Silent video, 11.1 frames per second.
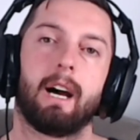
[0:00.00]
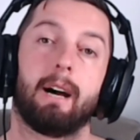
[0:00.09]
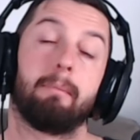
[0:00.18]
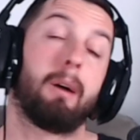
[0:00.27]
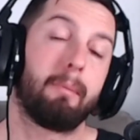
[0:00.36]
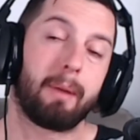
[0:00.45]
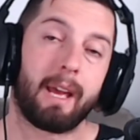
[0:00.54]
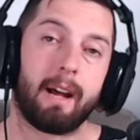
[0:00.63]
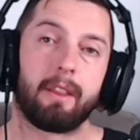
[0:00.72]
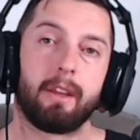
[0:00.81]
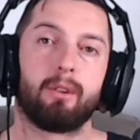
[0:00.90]
Might be
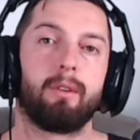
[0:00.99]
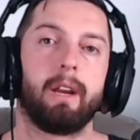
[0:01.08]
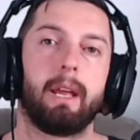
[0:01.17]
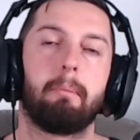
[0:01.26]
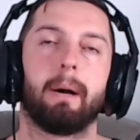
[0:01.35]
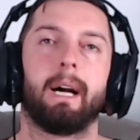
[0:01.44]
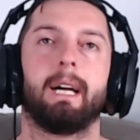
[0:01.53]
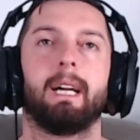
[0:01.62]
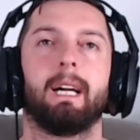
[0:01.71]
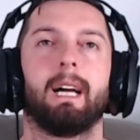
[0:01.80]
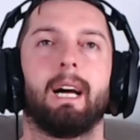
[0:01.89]
out there already, but
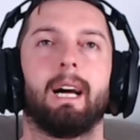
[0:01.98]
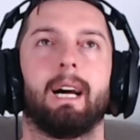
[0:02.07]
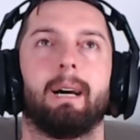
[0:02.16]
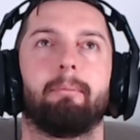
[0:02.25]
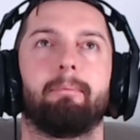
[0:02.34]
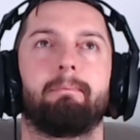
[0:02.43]
I'll